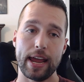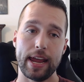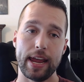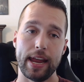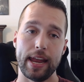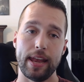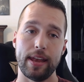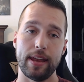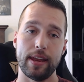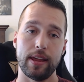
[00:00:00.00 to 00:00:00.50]

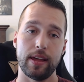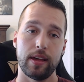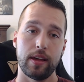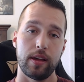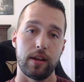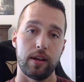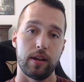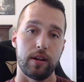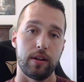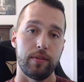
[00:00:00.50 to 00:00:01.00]
And
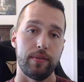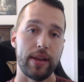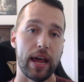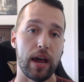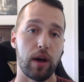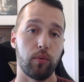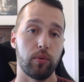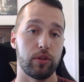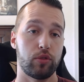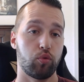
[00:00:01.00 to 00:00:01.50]

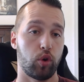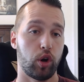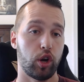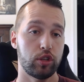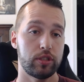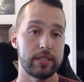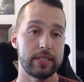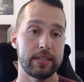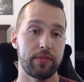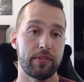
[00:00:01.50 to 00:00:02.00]
now with
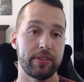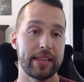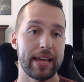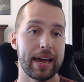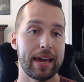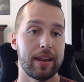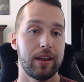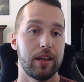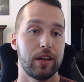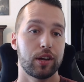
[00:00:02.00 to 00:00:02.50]
royalties and stuff like
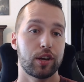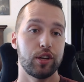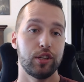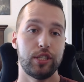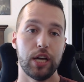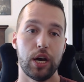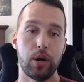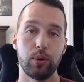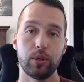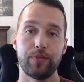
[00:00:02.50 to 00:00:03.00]
that,
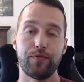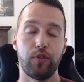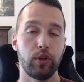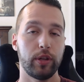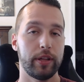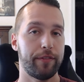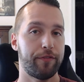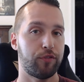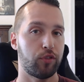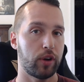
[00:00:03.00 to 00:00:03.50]
Godot is
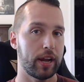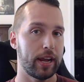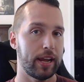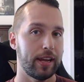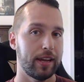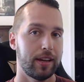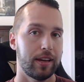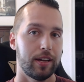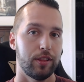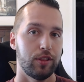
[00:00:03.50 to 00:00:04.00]
fully free.